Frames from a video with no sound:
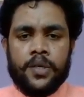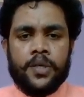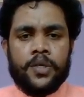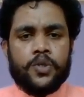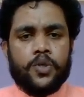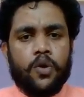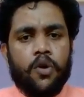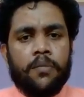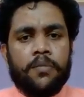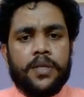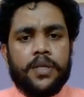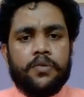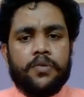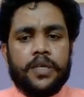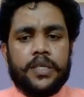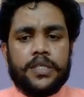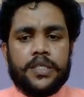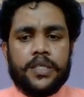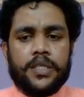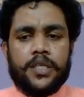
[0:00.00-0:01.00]
So
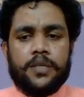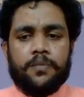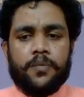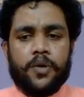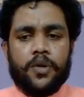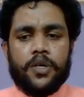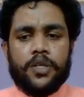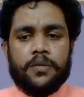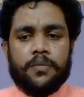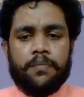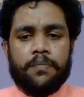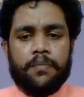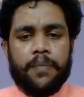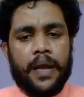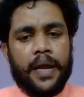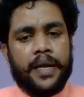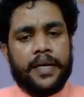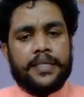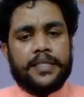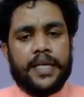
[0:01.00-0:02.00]
omnivores eat both
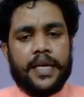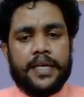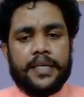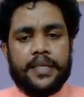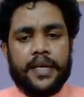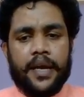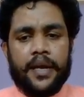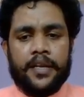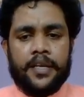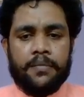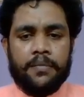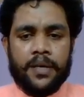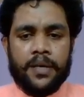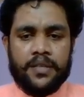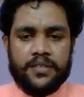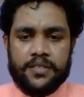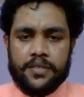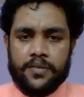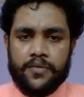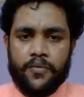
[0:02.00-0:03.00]
plants and the
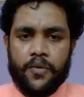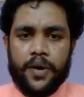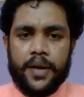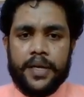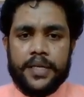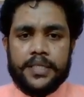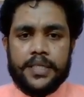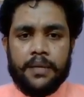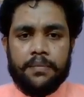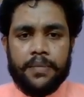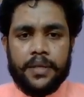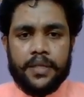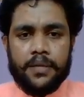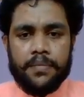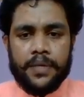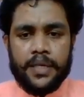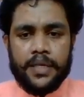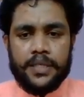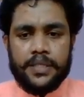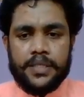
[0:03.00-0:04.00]
animals. For example, the
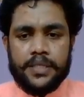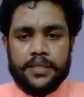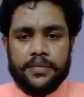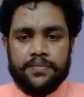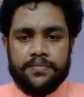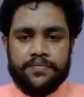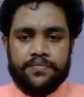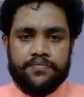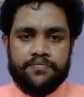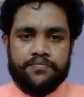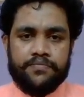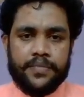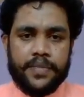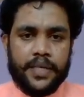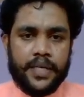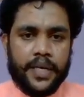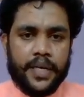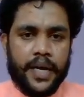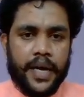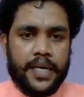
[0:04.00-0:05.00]
birds,
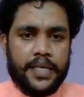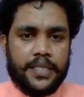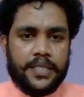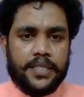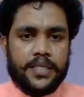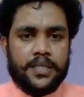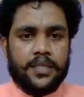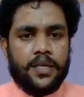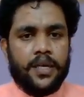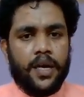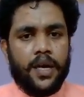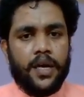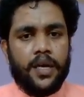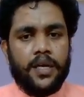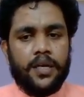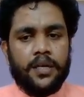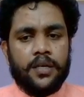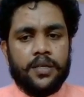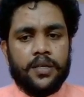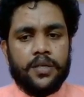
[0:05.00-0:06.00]
rats,
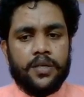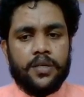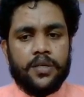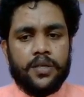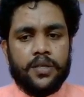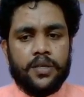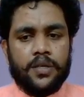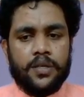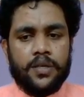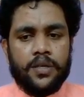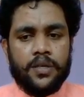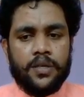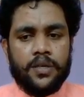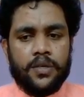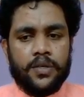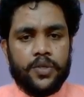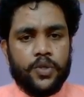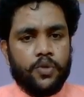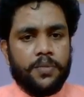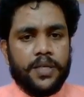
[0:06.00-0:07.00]
and
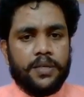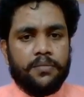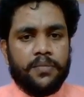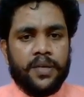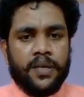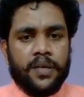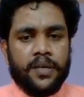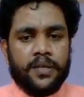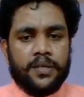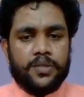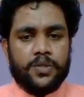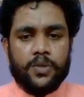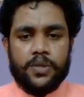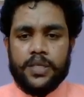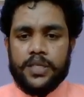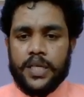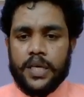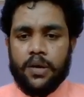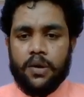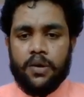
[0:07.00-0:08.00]
human beings. So
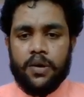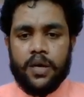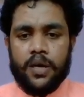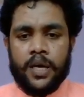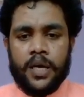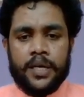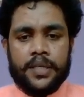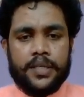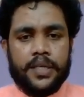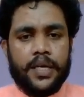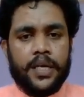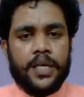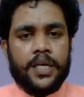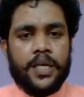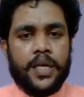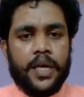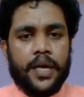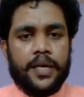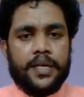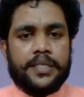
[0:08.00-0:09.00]
these are the
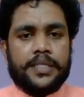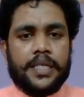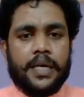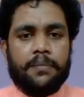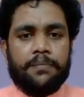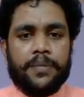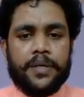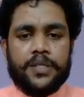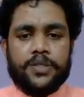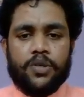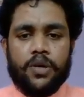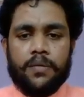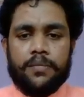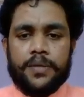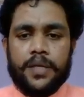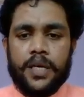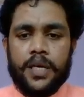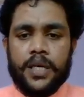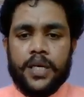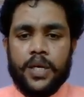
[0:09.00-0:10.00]
examples of
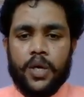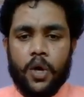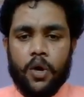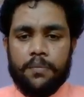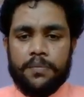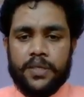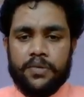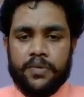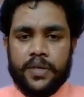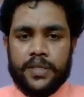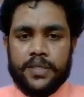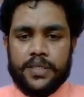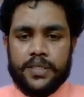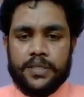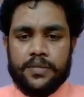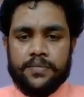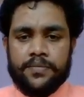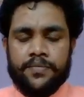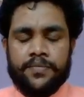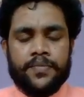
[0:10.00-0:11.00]
the
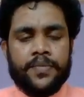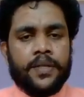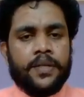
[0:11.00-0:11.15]
omnivores.